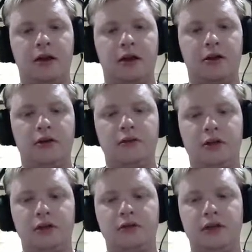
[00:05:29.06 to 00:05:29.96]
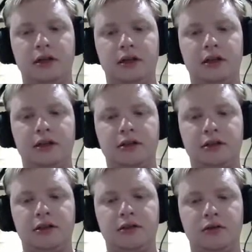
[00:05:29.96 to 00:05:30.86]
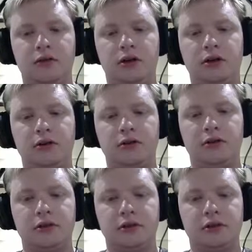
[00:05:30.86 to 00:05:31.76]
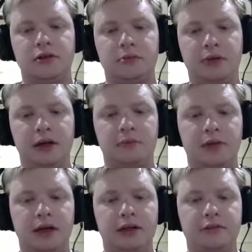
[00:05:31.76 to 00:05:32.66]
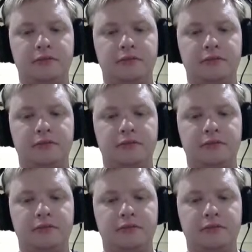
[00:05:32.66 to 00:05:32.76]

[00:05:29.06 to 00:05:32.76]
I already went around there, so what I can do is go to pad mode.